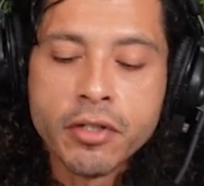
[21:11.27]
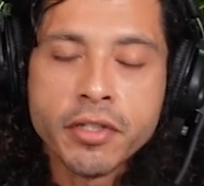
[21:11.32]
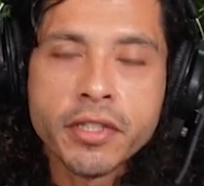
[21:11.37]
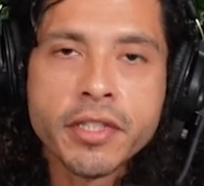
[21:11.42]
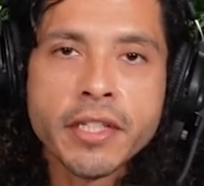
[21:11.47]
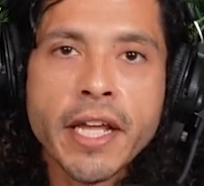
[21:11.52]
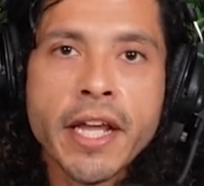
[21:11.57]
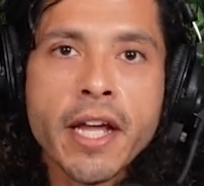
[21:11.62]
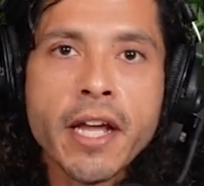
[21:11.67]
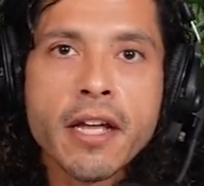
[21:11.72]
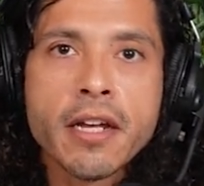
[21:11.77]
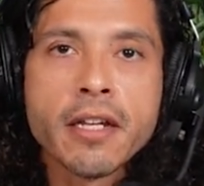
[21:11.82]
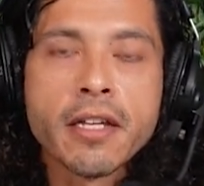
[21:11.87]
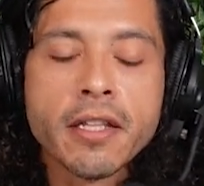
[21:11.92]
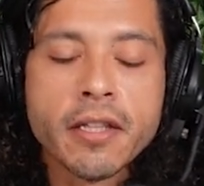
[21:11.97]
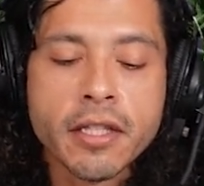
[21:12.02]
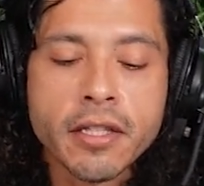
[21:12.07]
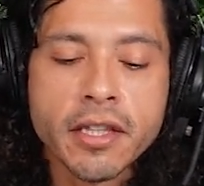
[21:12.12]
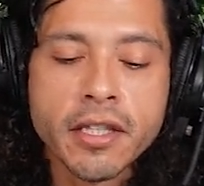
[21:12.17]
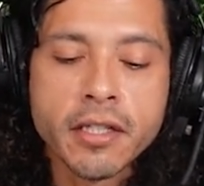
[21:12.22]

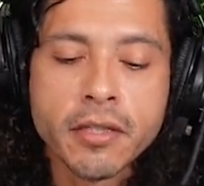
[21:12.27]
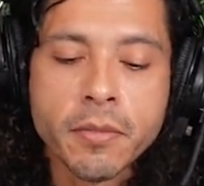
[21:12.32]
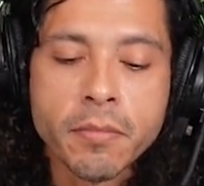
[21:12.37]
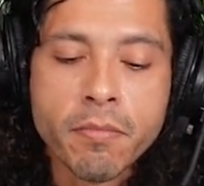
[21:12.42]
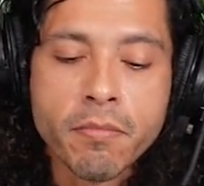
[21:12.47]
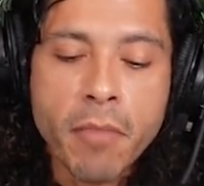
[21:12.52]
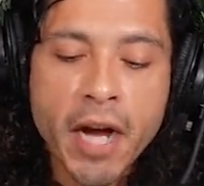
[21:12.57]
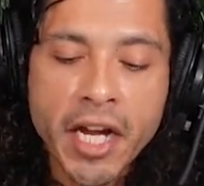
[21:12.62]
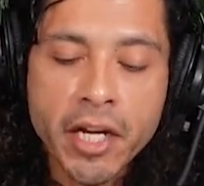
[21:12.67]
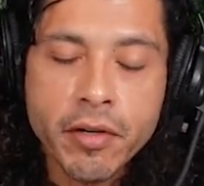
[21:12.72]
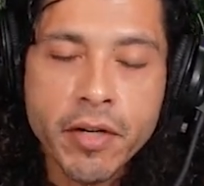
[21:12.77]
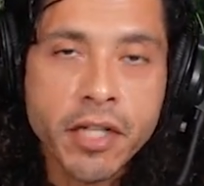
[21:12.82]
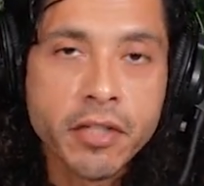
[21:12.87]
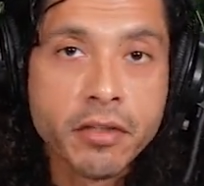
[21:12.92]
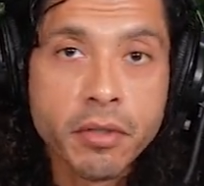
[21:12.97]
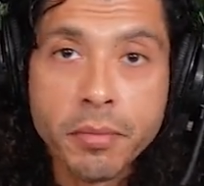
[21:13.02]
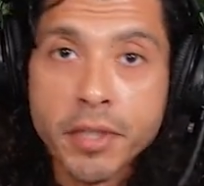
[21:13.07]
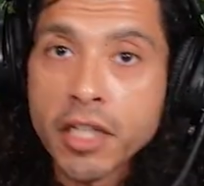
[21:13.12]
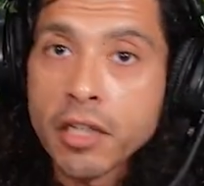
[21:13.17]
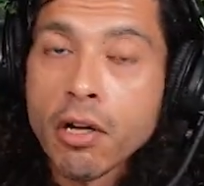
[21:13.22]
Understand that the
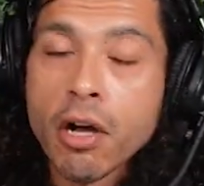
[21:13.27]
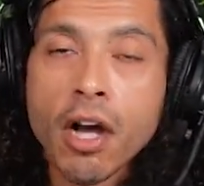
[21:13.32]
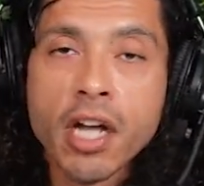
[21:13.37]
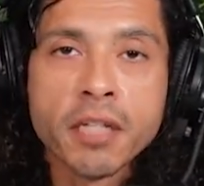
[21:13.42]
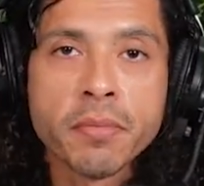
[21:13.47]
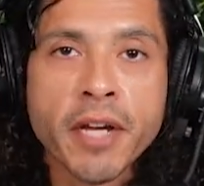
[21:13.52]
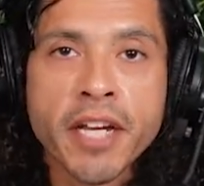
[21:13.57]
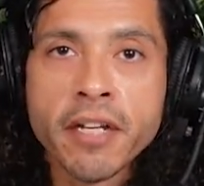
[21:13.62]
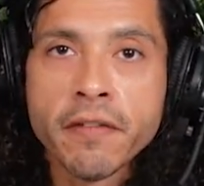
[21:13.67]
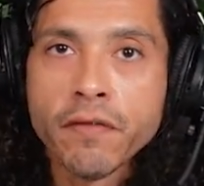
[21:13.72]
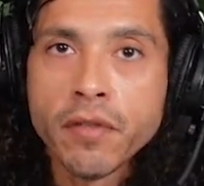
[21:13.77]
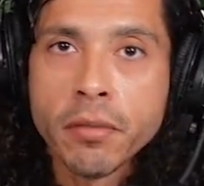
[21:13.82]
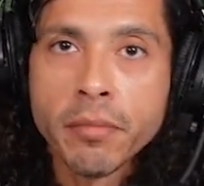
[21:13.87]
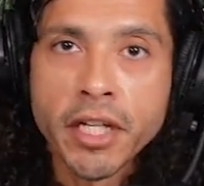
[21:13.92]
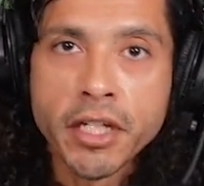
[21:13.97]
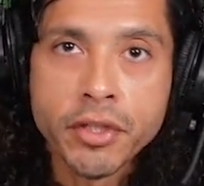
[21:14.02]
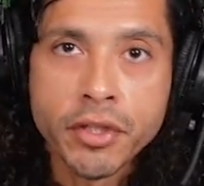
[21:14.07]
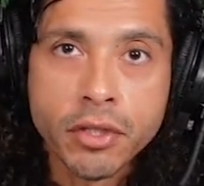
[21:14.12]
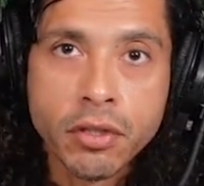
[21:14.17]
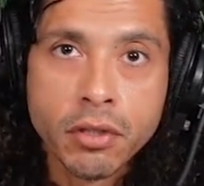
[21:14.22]
migraines are being caused by
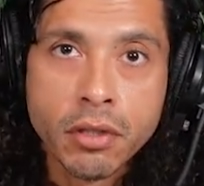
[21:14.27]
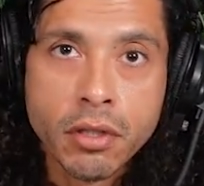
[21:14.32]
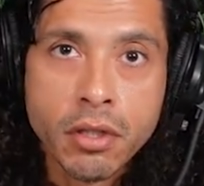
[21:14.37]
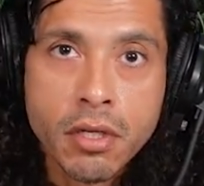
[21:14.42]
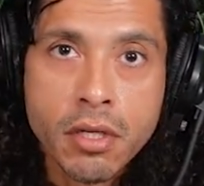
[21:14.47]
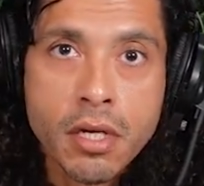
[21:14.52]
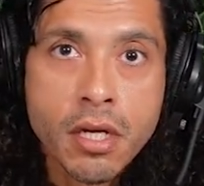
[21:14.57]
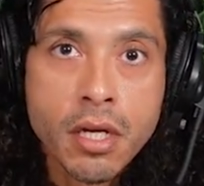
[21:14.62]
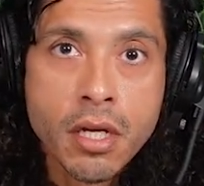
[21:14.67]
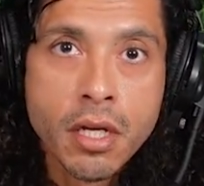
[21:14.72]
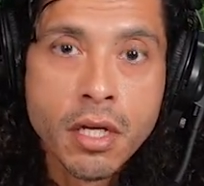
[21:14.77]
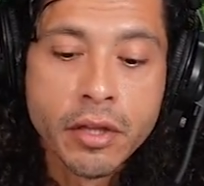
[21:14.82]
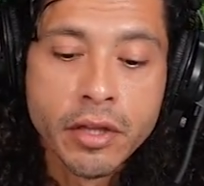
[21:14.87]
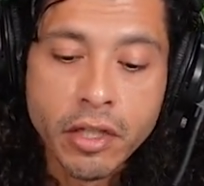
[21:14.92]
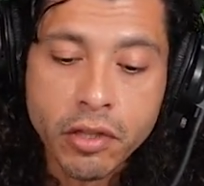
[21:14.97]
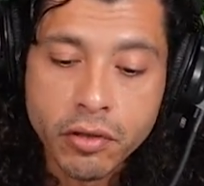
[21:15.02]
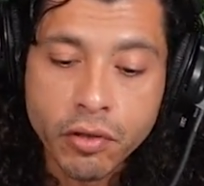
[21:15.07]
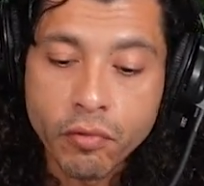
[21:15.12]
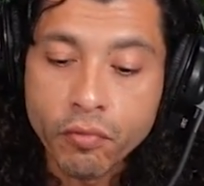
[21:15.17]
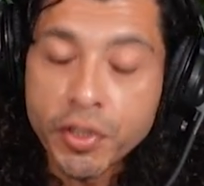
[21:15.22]
inflammation.
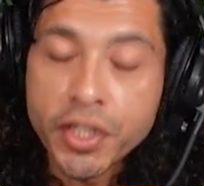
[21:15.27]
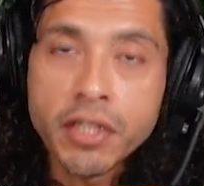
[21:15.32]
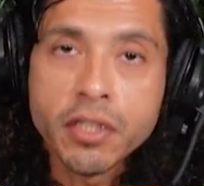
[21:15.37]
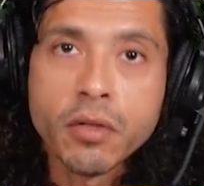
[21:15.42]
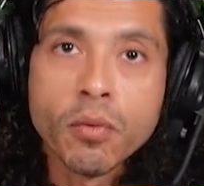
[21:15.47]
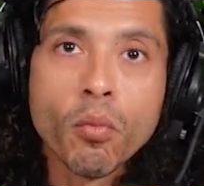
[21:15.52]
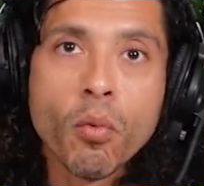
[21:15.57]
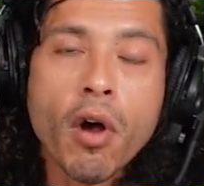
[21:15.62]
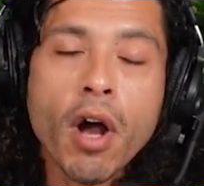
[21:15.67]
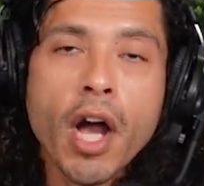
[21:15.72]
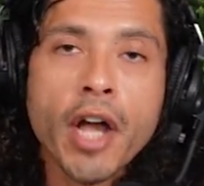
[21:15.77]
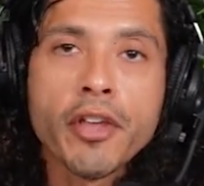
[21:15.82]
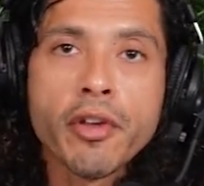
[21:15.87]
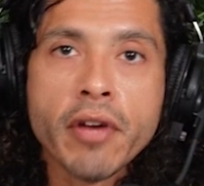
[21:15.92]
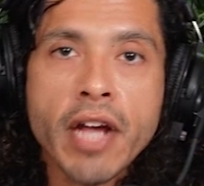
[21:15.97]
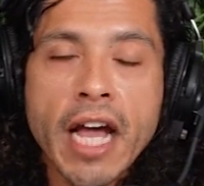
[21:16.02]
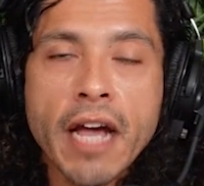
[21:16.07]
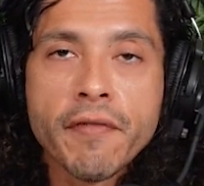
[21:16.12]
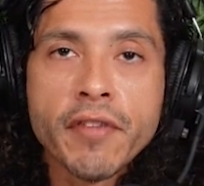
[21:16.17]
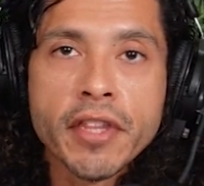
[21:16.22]
There's a reason
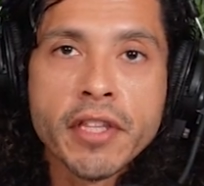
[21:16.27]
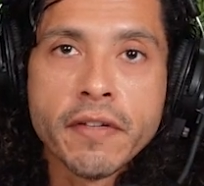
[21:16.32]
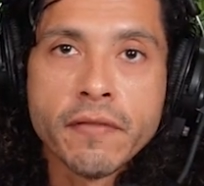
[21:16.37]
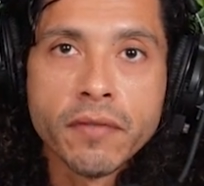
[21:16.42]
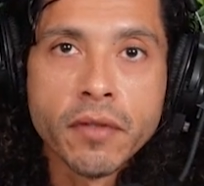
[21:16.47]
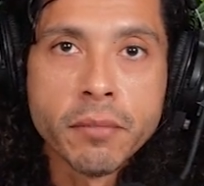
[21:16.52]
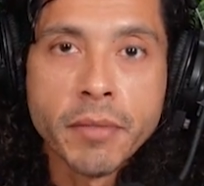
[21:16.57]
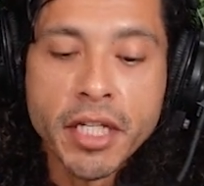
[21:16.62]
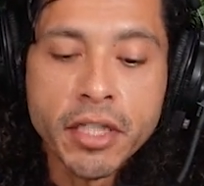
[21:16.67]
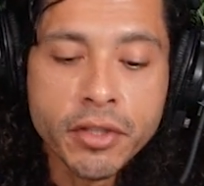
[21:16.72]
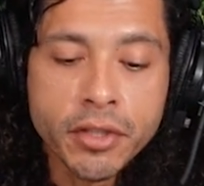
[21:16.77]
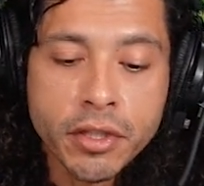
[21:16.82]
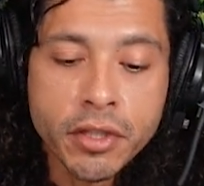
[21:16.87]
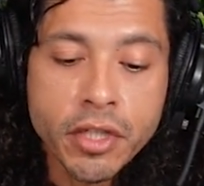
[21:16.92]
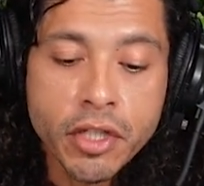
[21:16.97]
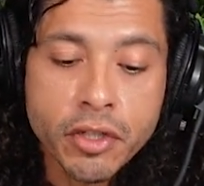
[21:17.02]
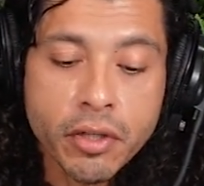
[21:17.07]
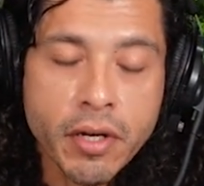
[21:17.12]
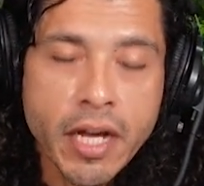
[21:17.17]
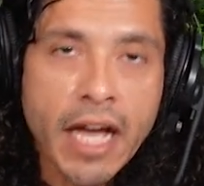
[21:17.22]
why you're having the
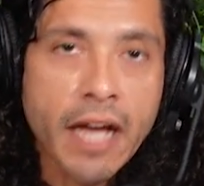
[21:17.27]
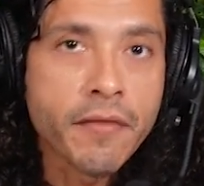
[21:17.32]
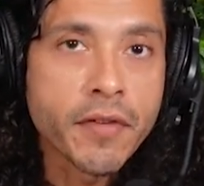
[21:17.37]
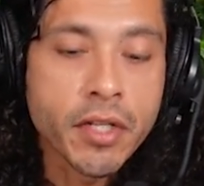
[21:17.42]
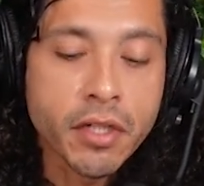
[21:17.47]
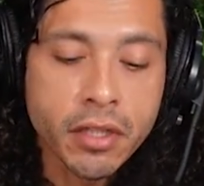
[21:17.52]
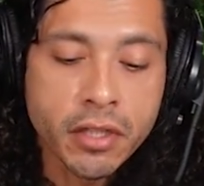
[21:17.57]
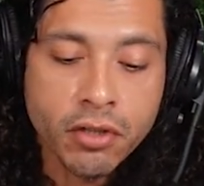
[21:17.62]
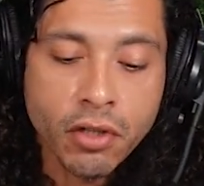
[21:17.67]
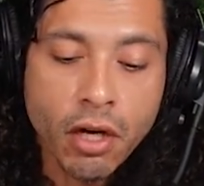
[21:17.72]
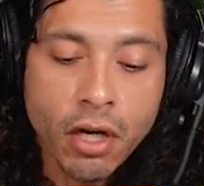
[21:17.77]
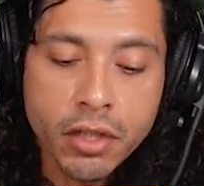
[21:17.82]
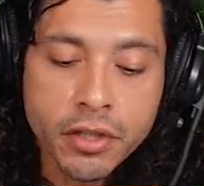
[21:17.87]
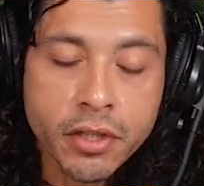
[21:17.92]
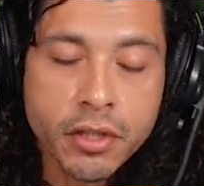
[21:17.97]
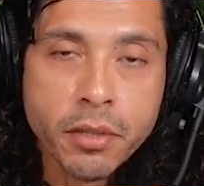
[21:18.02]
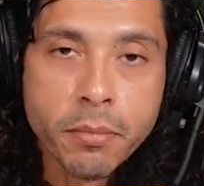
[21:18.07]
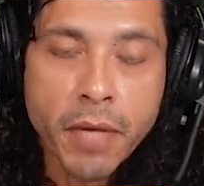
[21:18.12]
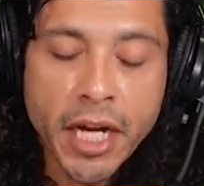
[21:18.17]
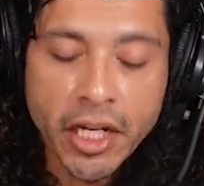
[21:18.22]
inflammation that you're having that's
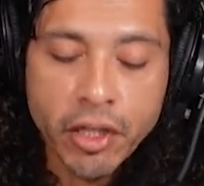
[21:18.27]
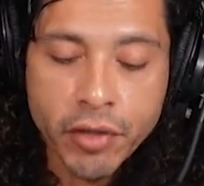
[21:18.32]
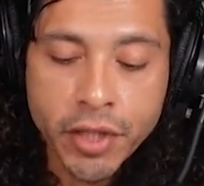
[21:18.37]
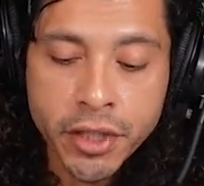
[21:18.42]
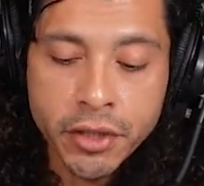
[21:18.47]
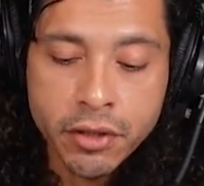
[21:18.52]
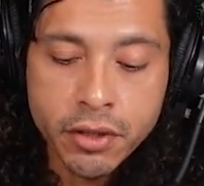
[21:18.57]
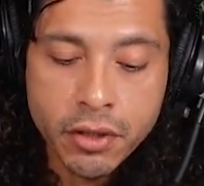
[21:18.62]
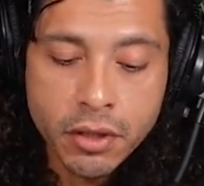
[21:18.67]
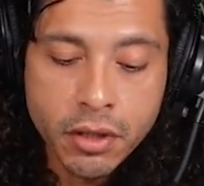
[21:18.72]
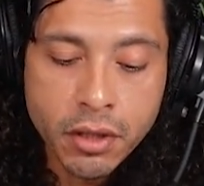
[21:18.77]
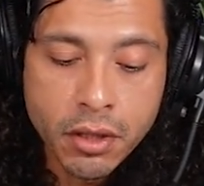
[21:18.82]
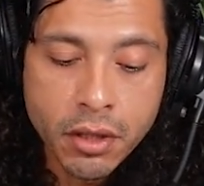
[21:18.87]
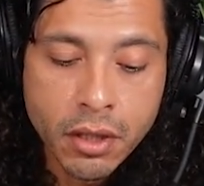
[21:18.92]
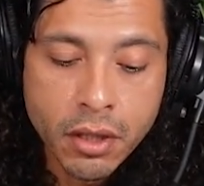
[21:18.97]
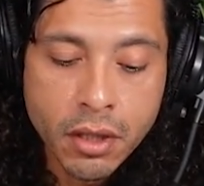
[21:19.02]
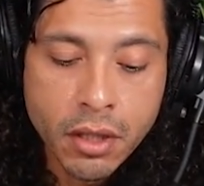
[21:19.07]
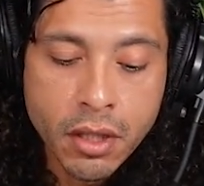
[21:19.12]
causing the migraines.